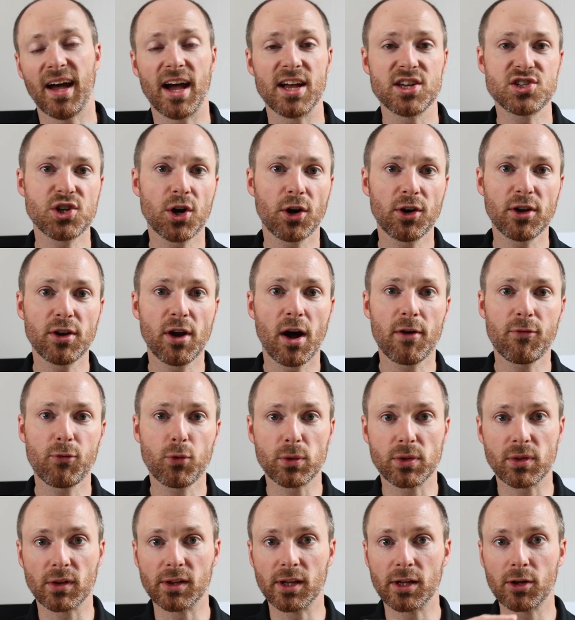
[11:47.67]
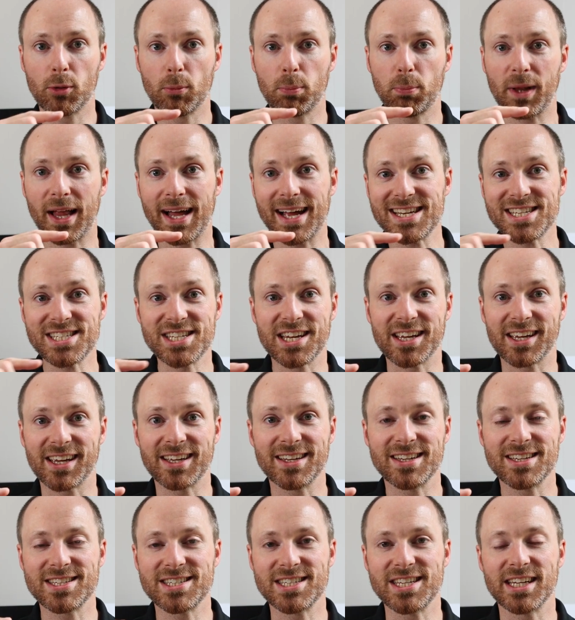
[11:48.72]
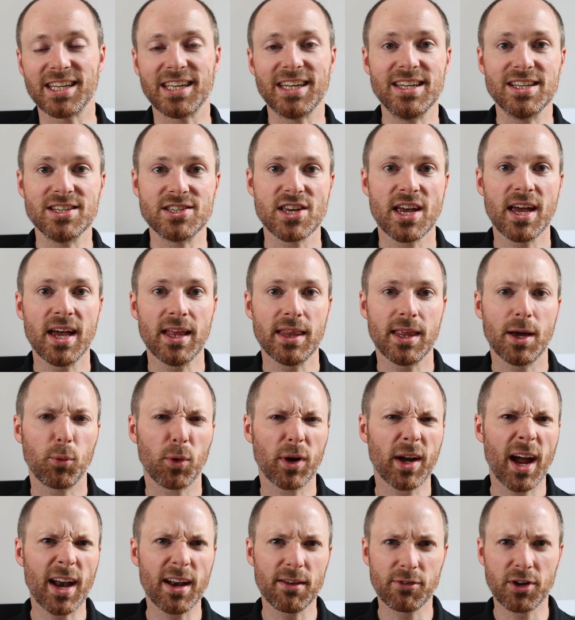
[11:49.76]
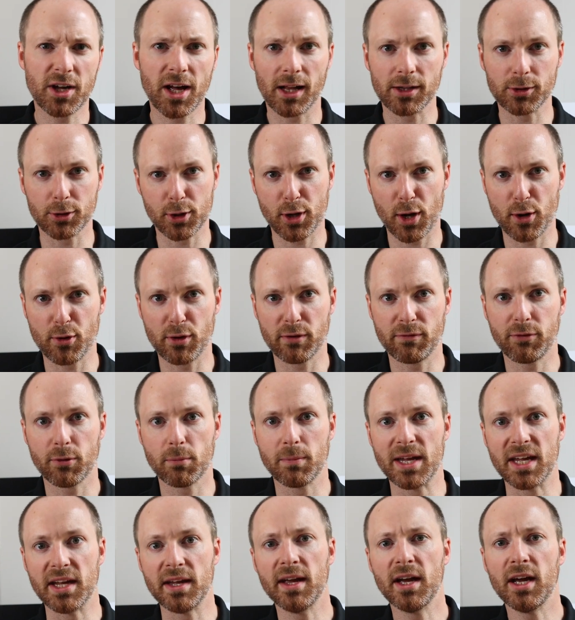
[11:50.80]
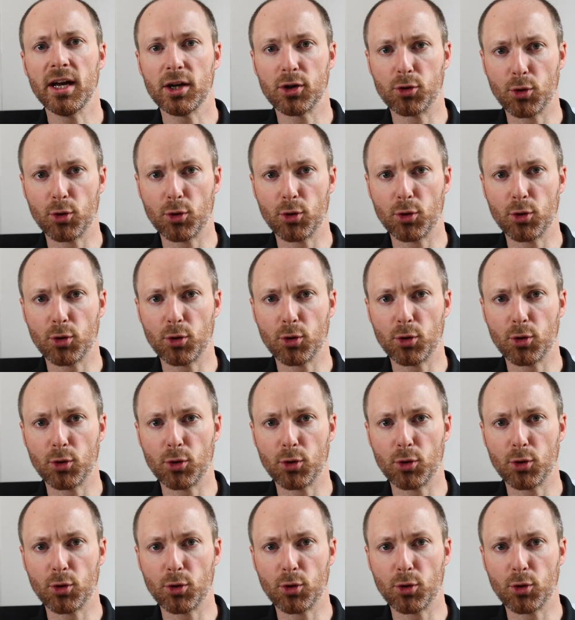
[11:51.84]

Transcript: I started off with the little plastic stickies that were kind of color coded for me.